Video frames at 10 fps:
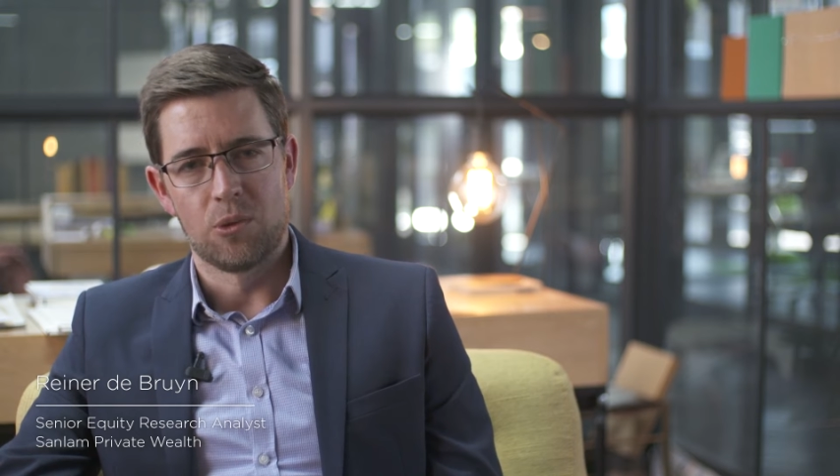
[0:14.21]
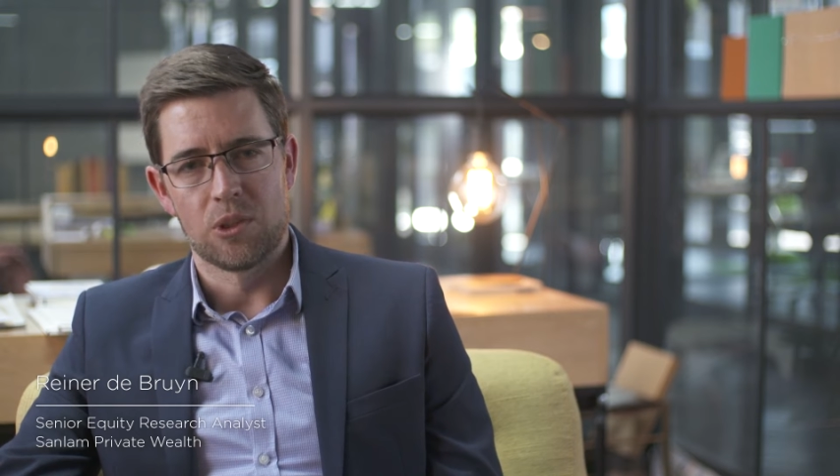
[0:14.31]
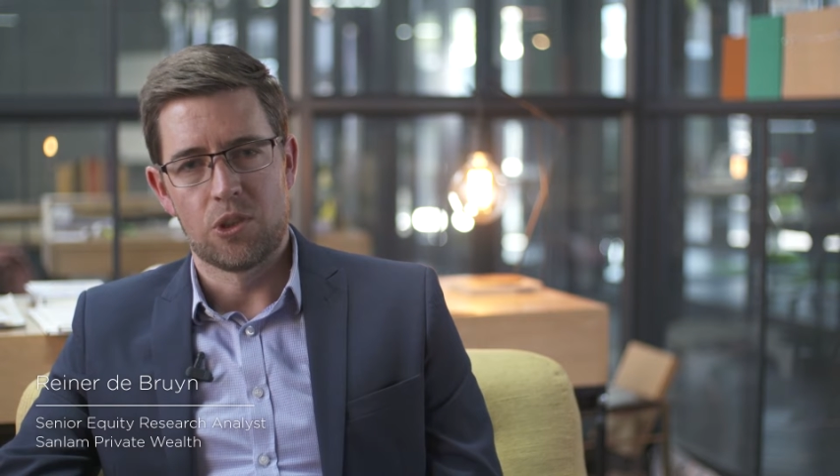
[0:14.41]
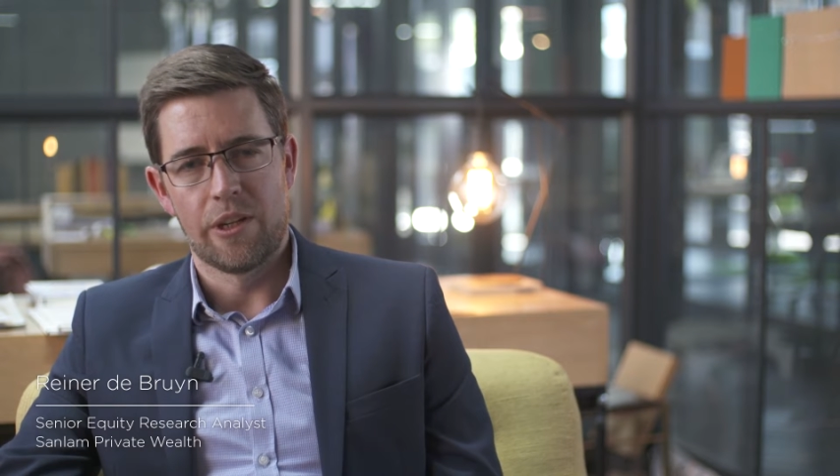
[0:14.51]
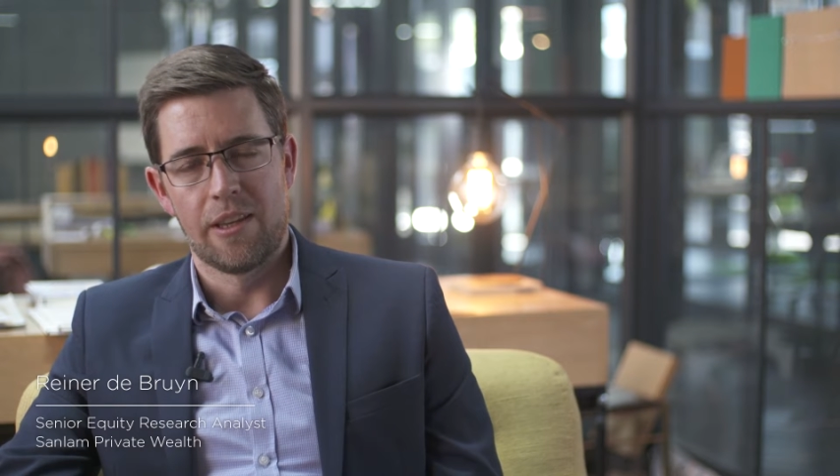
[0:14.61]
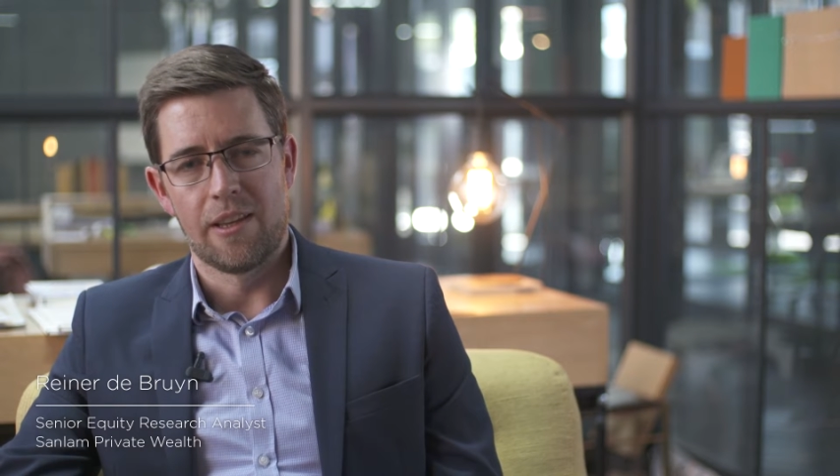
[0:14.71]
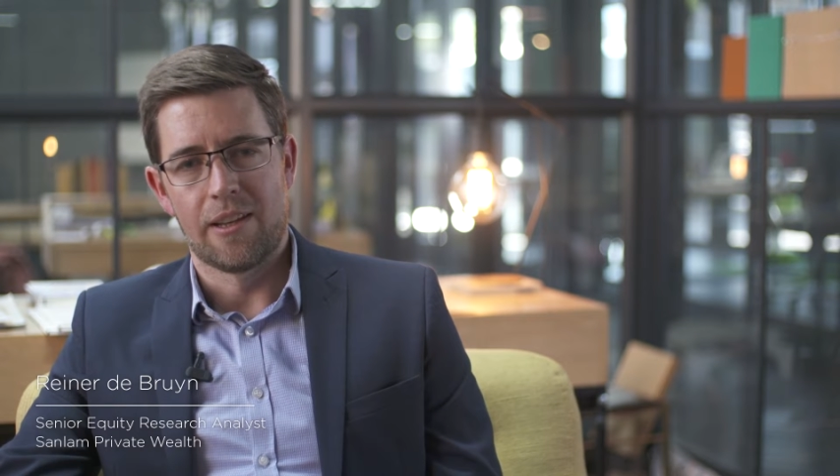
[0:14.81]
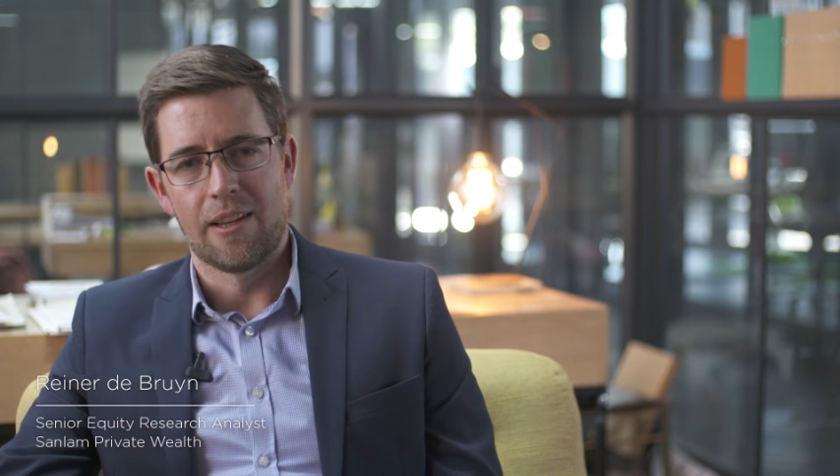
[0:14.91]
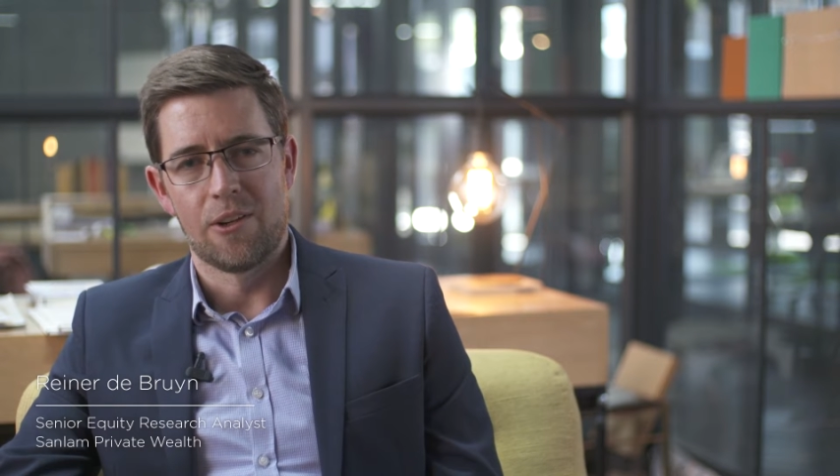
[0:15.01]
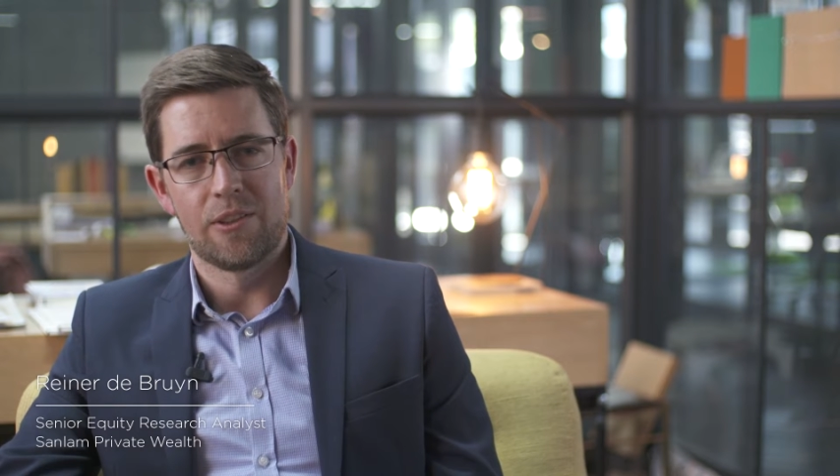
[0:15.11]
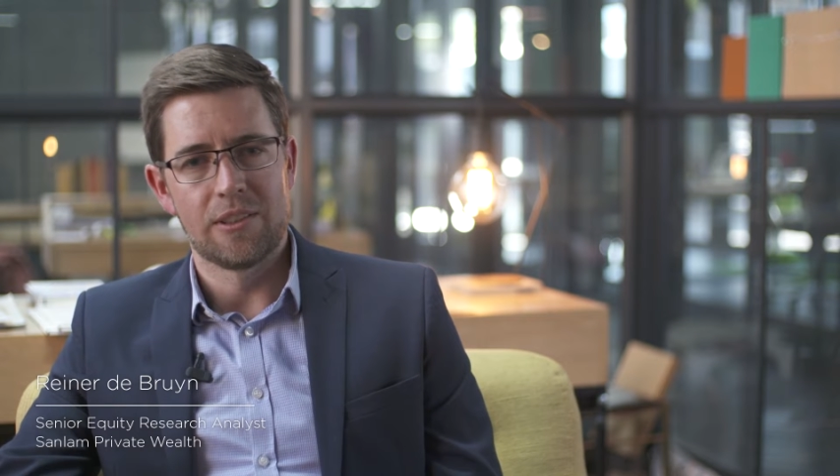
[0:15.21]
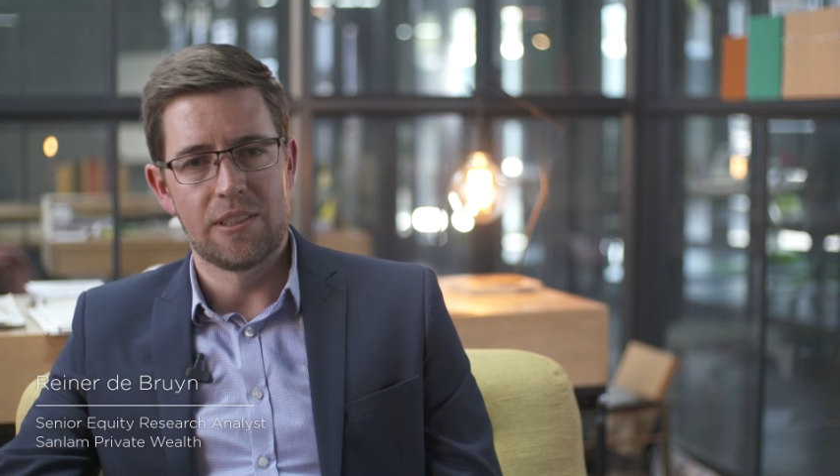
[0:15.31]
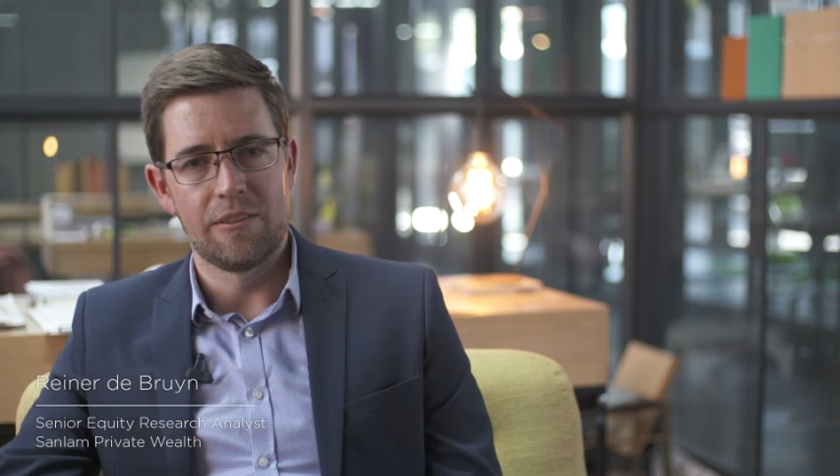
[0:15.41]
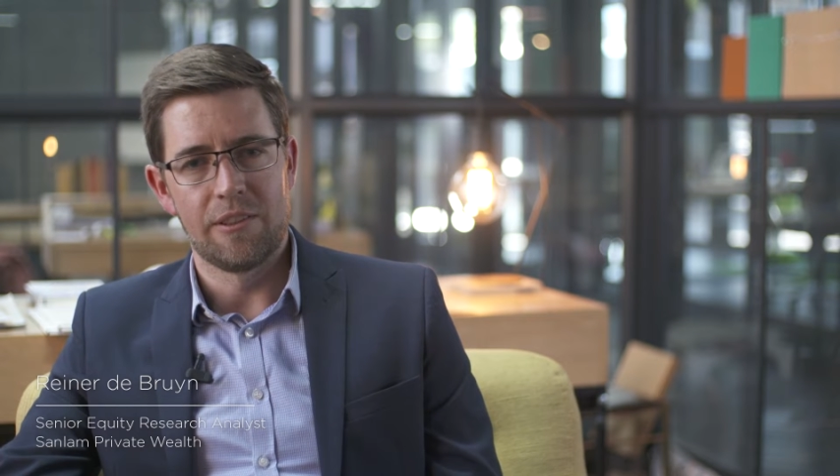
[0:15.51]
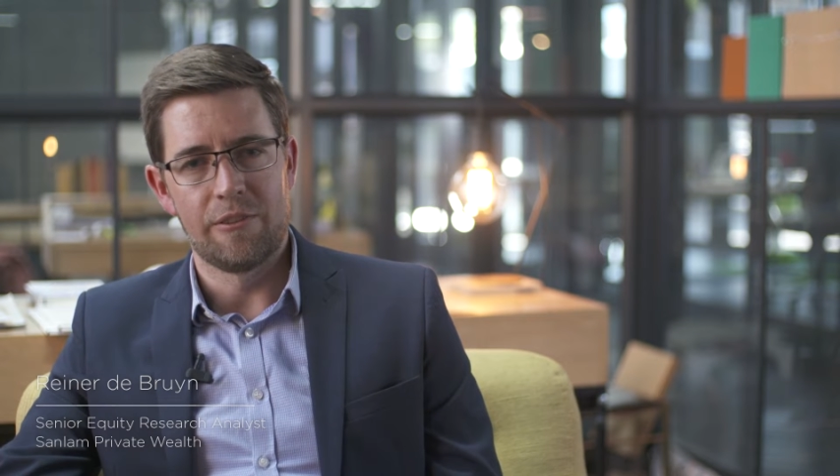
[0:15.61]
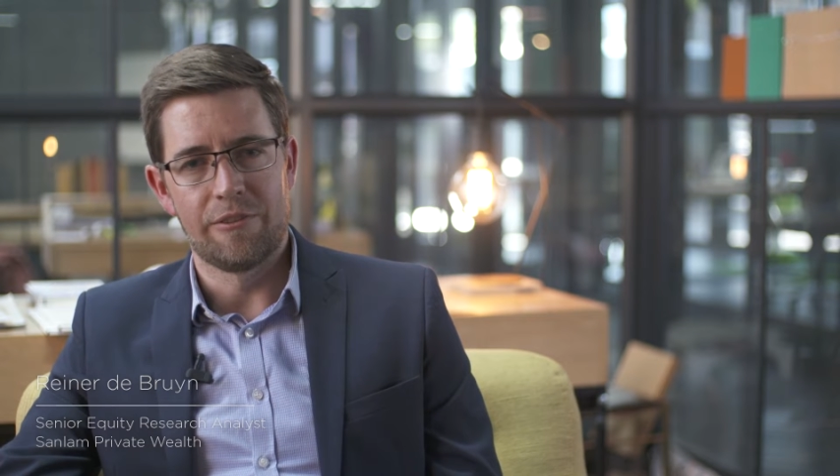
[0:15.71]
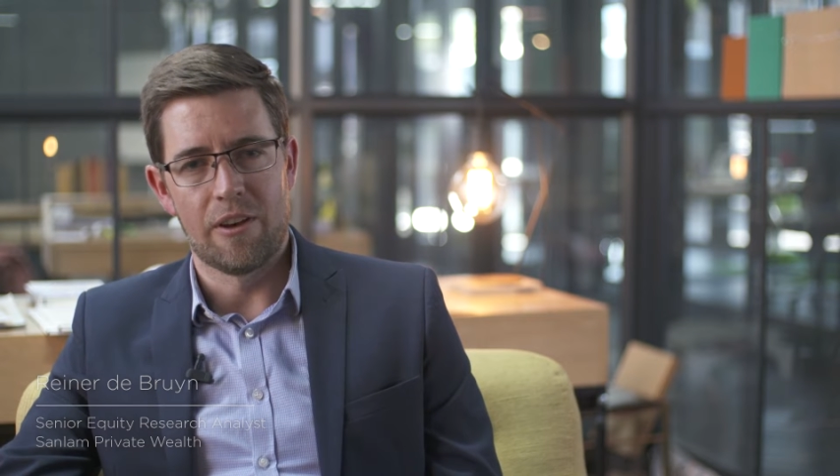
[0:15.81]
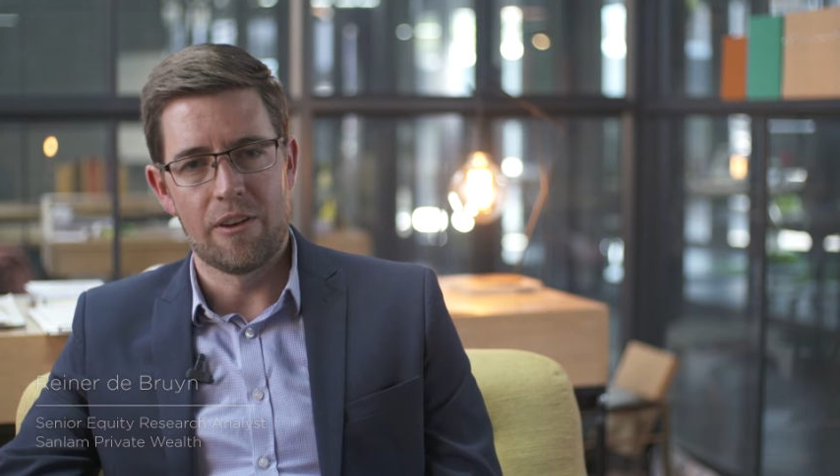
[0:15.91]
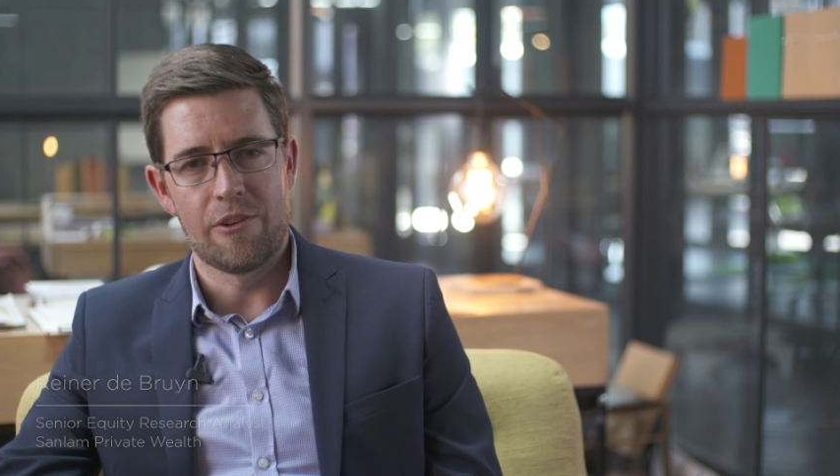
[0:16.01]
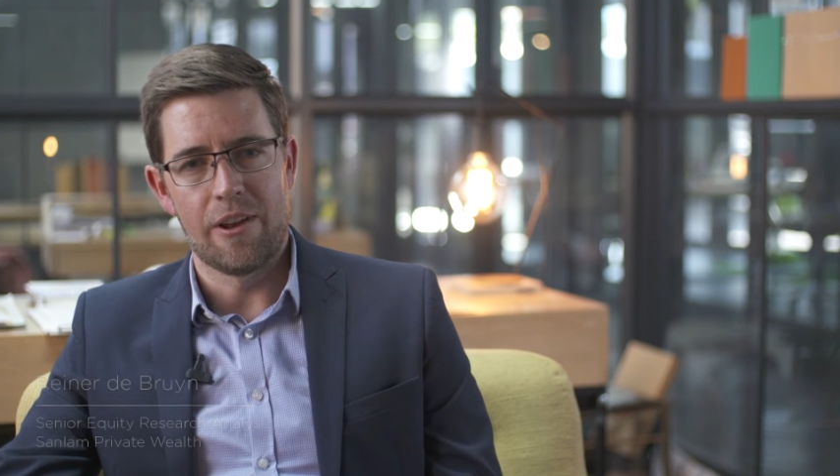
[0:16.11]
It was trading at
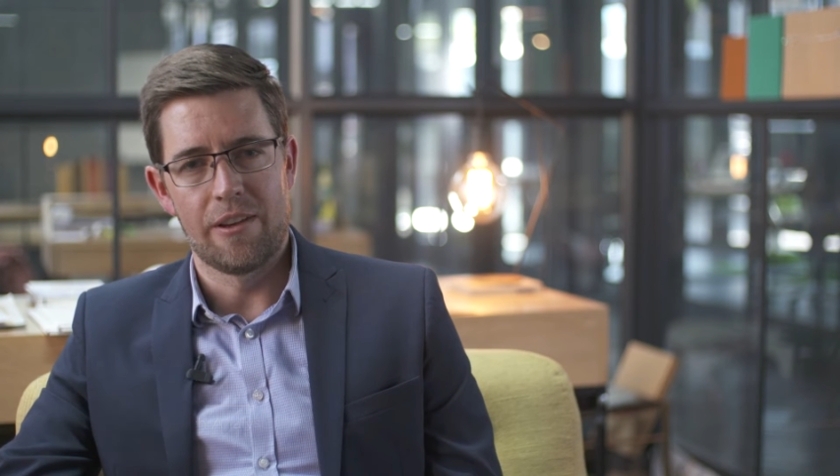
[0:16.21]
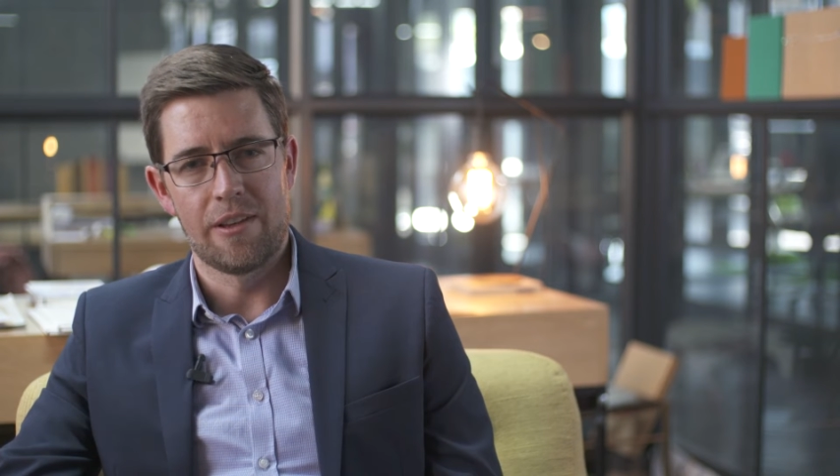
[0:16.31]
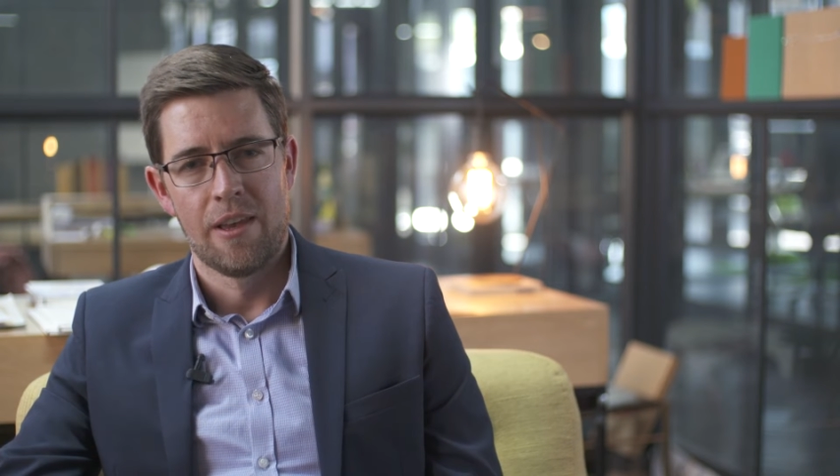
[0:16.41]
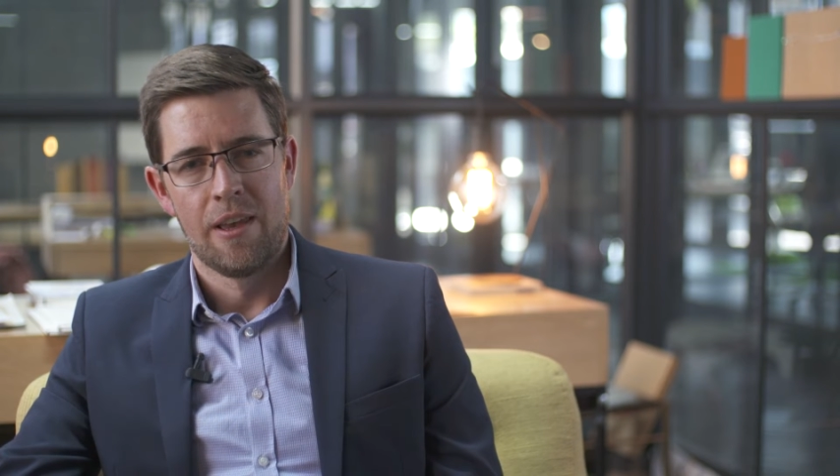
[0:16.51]
175 Rand